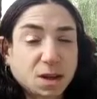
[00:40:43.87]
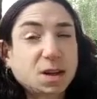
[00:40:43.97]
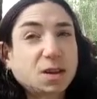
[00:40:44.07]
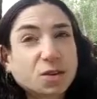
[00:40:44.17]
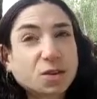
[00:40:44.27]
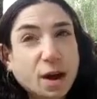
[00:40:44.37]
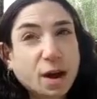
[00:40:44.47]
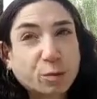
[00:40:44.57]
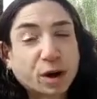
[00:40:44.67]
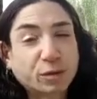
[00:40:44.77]
It is a lot
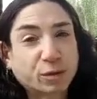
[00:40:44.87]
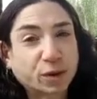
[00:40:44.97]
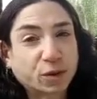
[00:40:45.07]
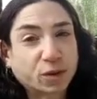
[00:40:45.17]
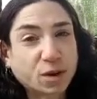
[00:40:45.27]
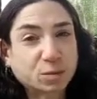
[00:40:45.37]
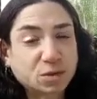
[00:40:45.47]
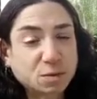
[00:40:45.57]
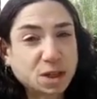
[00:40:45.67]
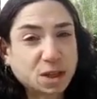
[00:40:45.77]
of preference.
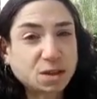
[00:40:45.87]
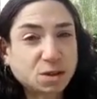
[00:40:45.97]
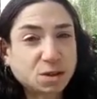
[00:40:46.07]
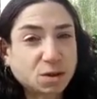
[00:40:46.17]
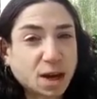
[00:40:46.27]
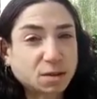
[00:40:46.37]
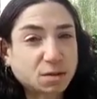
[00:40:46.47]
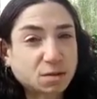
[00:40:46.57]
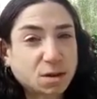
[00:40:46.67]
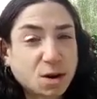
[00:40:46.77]
To me,
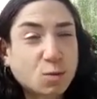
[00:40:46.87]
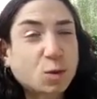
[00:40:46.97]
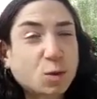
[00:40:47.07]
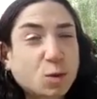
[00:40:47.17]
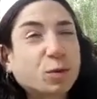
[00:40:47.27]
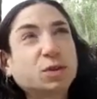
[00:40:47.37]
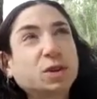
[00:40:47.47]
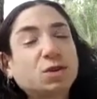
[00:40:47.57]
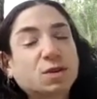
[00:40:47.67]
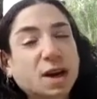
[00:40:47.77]

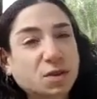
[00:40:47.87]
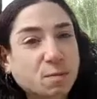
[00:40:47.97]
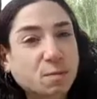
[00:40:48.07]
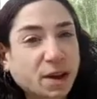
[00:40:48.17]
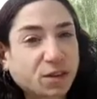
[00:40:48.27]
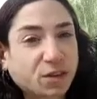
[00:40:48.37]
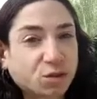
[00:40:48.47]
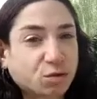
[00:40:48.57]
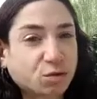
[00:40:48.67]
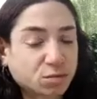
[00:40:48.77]
certainly you get the best
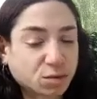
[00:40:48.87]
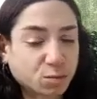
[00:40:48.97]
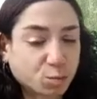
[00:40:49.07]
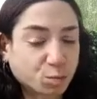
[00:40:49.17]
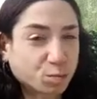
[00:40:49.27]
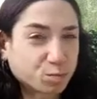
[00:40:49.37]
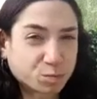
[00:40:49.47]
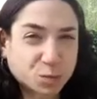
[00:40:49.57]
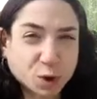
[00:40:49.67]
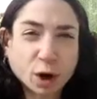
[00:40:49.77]

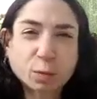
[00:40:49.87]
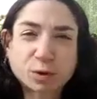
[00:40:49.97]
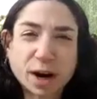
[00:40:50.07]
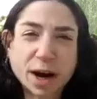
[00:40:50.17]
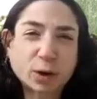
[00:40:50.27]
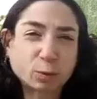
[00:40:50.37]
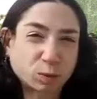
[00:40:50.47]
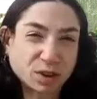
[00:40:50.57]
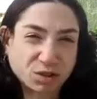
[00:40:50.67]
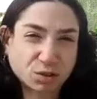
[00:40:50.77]
dark brown
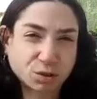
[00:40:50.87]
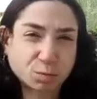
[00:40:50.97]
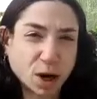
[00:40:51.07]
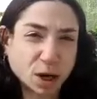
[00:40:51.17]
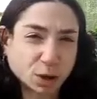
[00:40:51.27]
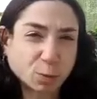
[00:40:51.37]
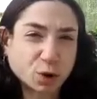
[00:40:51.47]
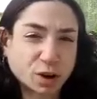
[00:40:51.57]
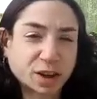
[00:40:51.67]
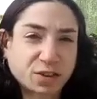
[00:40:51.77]
blistered bottom
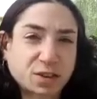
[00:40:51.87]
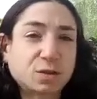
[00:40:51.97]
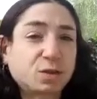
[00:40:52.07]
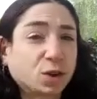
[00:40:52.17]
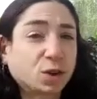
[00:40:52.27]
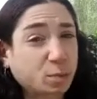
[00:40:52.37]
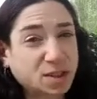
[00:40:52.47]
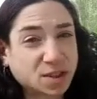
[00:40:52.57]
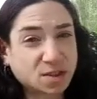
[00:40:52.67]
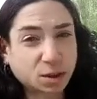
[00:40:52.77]
crust if you use a
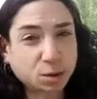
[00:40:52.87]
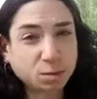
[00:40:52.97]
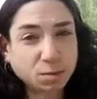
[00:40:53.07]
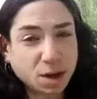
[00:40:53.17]
pizza stone.